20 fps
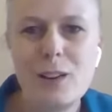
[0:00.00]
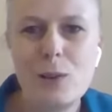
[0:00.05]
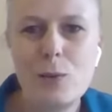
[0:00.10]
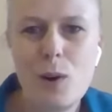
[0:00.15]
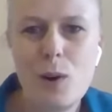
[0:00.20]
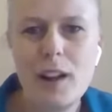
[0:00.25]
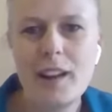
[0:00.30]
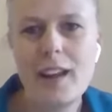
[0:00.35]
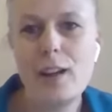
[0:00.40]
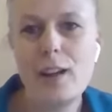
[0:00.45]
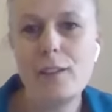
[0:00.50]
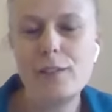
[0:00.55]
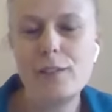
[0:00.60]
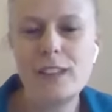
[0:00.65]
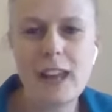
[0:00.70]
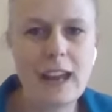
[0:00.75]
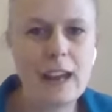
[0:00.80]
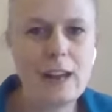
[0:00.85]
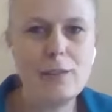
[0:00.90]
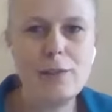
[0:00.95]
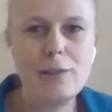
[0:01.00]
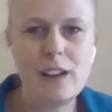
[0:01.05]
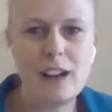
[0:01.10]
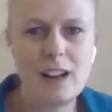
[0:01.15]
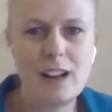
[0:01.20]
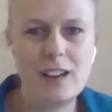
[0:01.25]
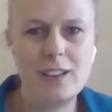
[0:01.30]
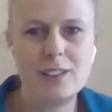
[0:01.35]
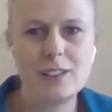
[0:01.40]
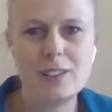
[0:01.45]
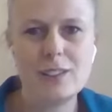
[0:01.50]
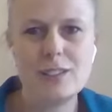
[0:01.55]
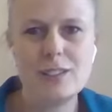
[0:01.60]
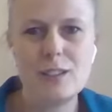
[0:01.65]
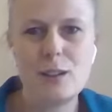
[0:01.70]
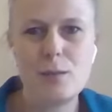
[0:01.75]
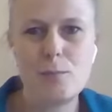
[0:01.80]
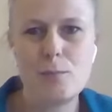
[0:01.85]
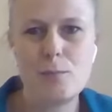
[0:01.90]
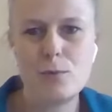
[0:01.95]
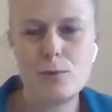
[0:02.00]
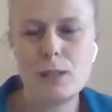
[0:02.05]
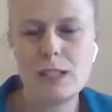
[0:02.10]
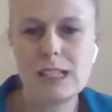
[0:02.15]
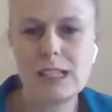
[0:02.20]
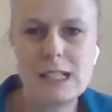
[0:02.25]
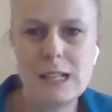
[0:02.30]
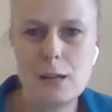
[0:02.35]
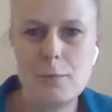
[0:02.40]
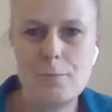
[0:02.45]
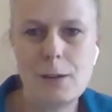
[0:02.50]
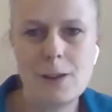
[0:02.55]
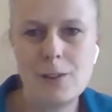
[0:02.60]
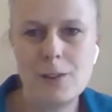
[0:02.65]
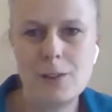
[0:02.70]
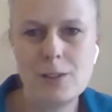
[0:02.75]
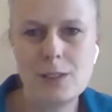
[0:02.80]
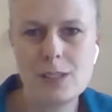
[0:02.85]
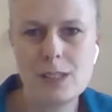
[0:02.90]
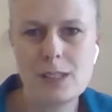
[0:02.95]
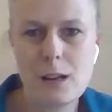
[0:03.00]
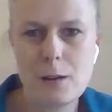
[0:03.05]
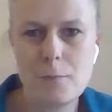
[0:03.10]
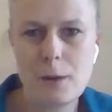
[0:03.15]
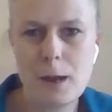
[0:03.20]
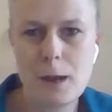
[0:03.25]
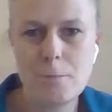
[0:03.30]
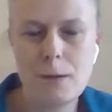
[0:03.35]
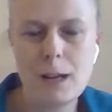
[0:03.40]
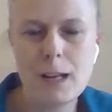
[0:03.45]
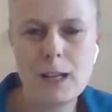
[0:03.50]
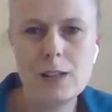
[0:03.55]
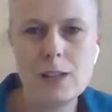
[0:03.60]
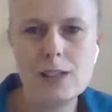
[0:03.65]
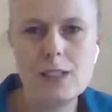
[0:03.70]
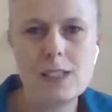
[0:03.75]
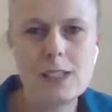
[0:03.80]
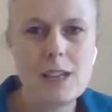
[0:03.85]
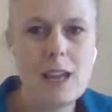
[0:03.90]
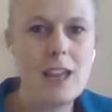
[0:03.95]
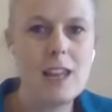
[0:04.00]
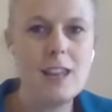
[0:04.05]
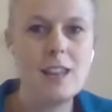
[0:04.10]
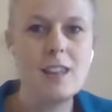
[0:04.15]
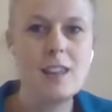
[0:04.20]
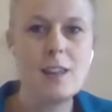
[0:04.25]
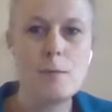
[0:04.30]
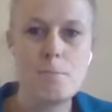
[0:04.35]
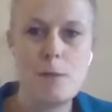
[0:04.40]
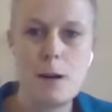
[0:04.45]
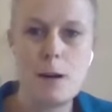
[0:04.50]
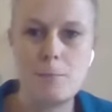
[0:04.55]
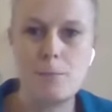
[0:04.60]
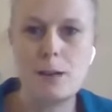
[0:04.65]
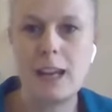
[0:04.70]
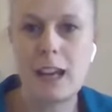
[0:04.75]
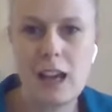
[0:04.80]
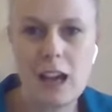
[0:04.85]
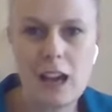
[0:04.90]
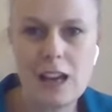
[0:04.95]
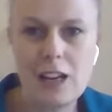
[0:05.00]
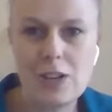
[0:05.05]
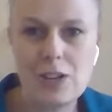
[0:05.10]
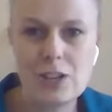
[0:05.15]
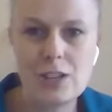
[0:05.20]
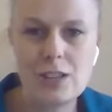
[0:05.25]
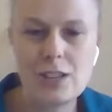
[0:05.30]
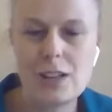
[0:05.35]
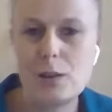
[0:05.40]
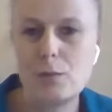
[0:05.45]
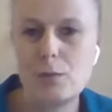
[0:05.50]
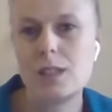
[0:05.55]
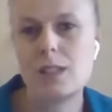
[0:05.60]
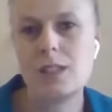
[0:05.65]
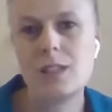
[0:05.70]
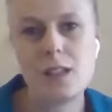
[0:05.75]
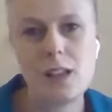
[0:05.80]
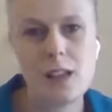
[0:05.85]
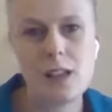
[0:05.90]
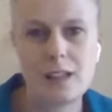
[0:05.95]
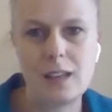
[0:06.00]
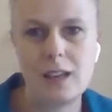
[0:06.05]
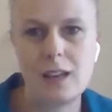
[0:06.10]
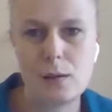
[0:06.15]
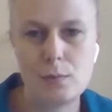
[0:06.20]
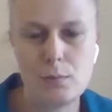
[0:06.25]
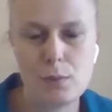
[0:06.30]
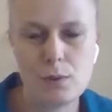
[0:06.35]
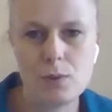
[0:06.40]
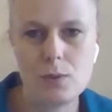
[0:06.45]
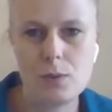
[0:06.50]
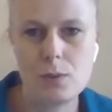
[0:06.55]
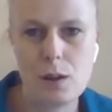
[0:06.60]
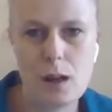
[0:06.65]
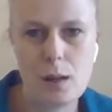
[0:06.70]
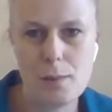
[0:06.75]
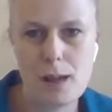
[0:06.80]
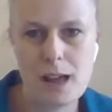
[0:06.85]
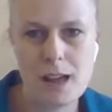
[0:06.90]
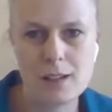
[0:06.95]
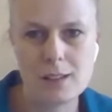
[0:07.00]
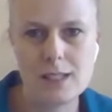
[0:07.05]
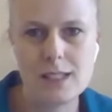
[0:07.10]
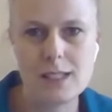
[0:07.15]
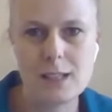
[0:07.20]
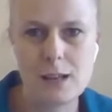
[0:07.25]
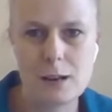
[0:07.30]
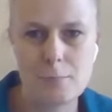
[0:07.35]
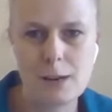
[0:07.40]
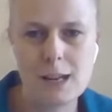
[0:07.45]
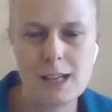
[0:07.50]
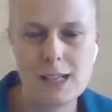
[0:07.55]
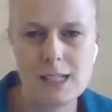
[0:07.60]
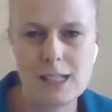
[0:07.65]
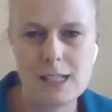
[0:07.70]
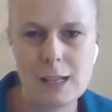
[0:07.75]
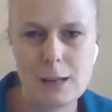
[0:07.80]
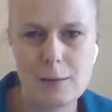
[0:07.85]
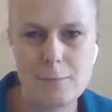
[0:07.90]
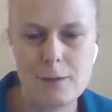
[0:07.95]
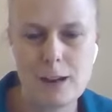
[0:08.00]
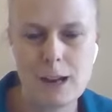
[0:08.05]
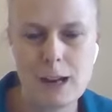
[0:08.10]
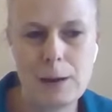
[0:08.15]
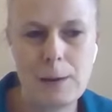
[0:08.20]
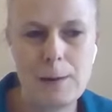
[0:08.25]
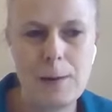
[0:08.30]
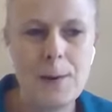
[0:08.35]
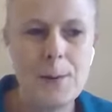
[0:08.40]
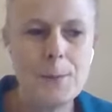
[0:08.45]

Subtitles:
what have they found with sleeping on your stomach? Because in the publication, there was nothing about stomach sleeping.